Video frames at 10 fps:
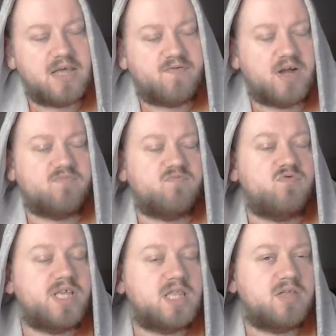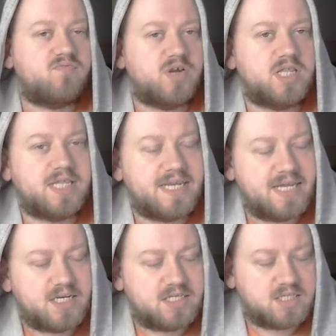if I really, really
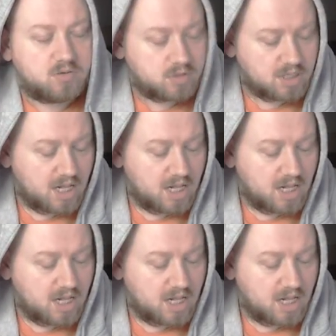needed to.